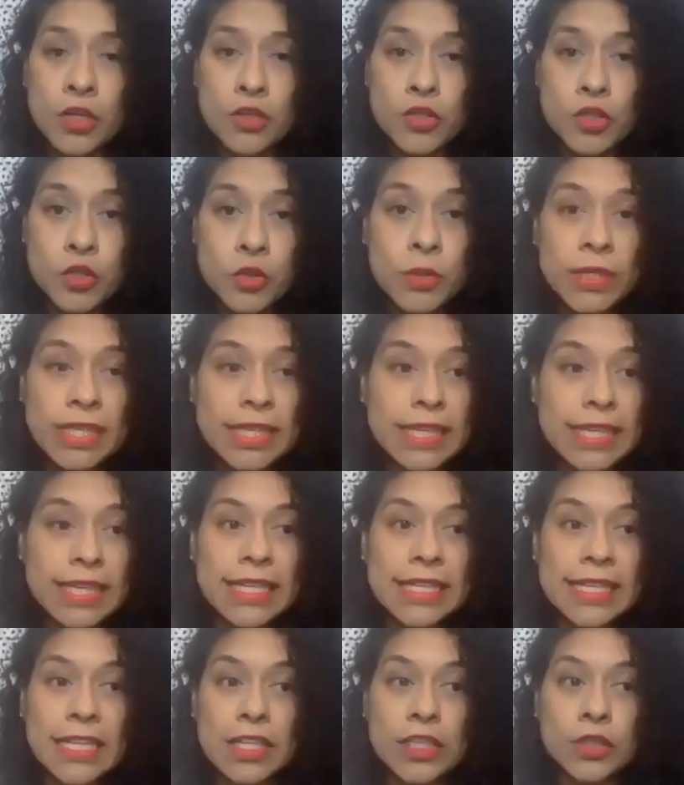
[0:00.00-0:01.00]
tuning
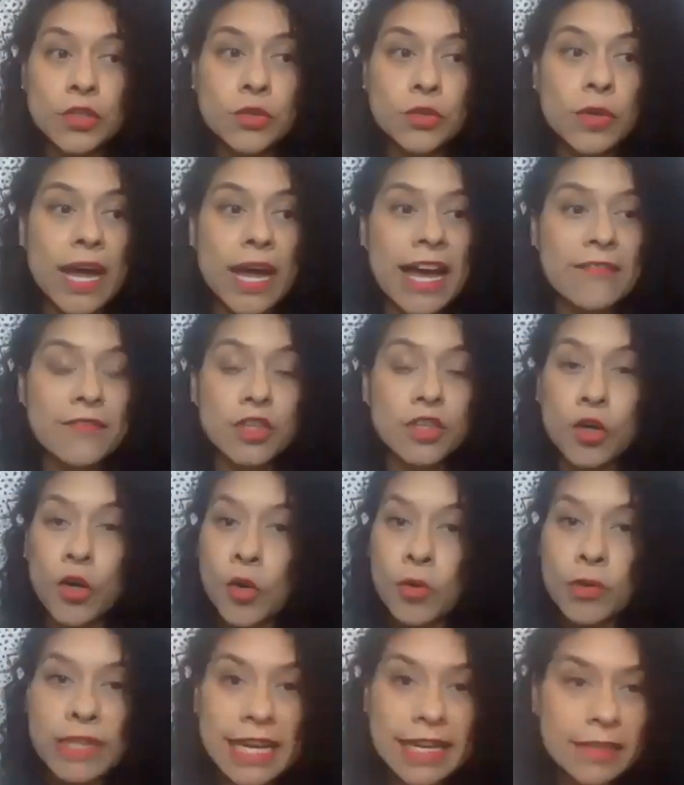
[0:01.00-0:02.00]
in and you have your
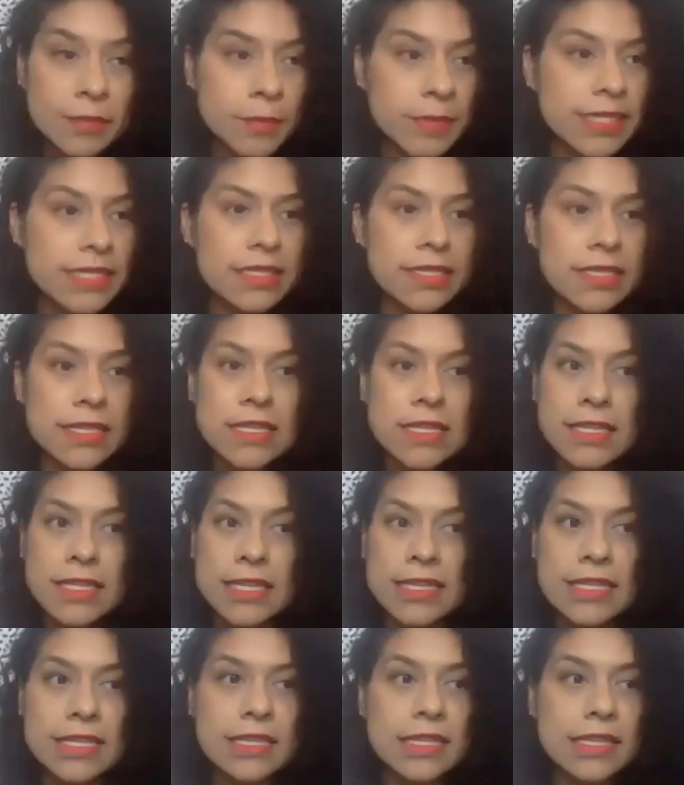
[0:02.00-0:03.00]
own line of business
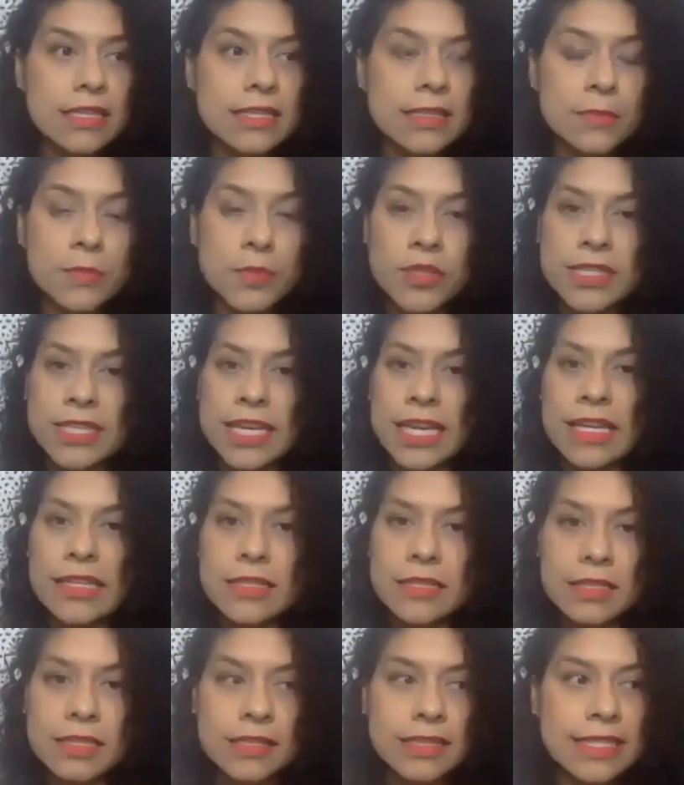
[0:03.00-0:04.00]
and it doesn't pertain
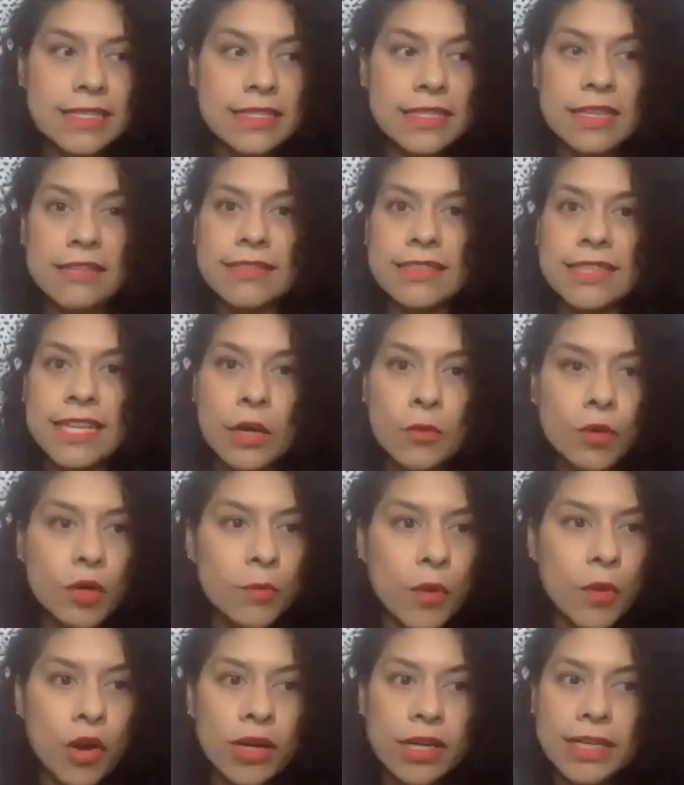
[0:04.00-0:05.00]
to necessarily
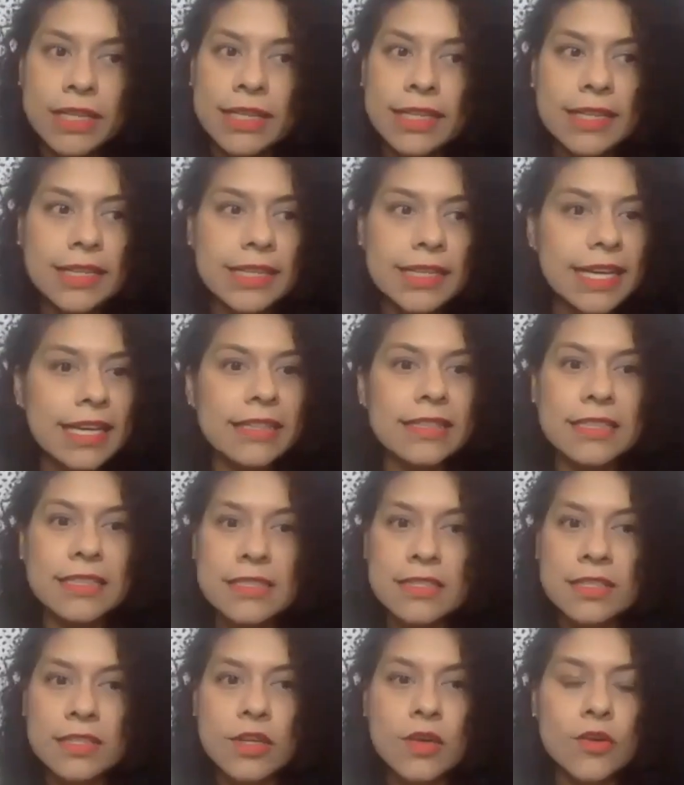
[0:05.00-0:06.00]
network marketing, again,
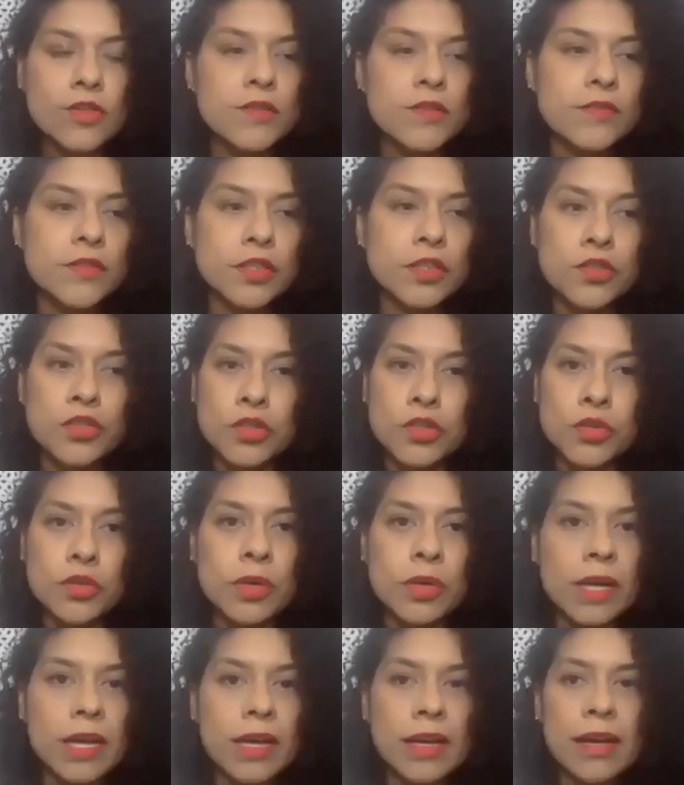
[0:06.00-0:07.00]
this goes for you
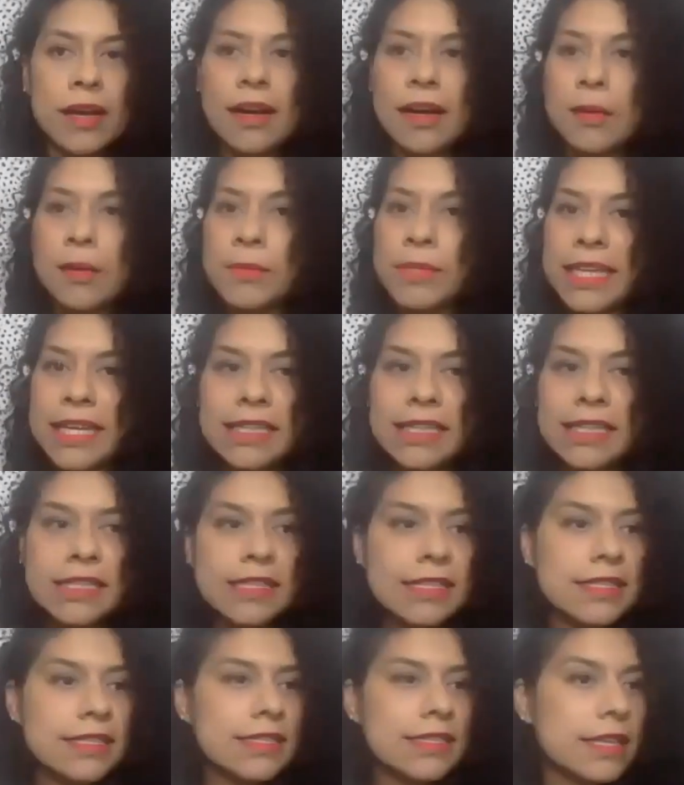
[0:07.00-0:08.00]
too.
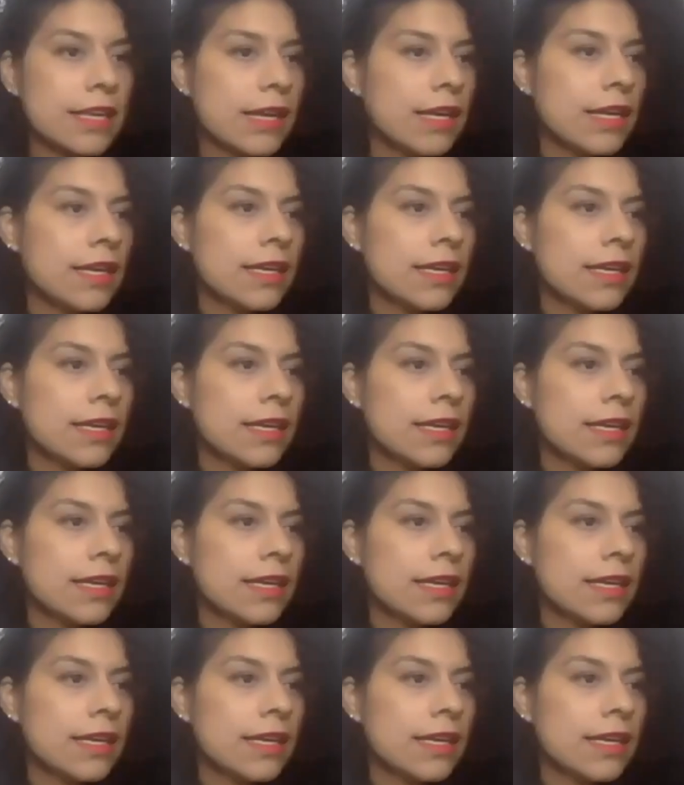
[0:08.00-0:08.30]
Ladies,